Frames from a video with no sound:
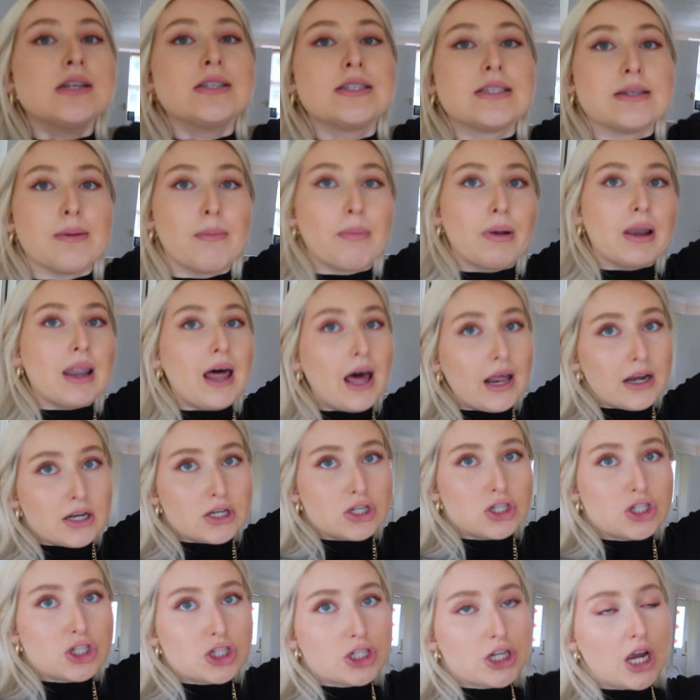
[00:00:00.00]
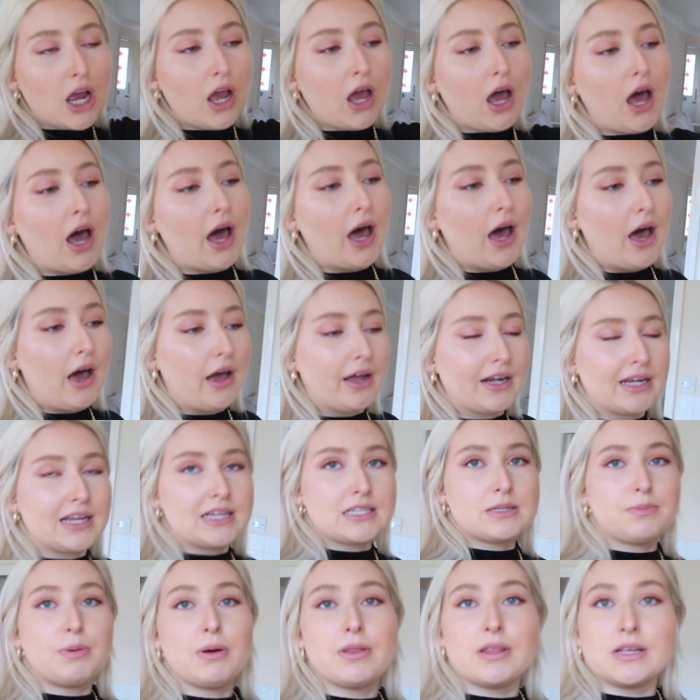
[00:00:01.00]
some lunch. I
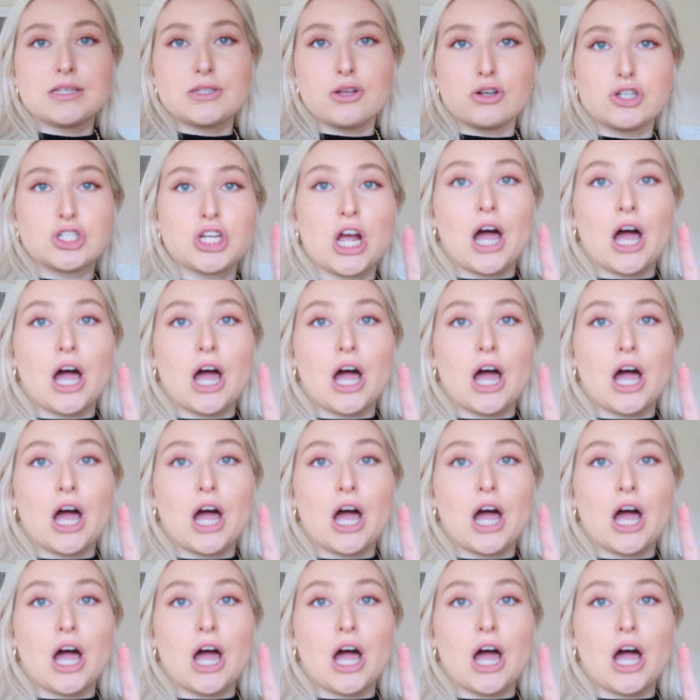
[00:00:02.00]
need to put this on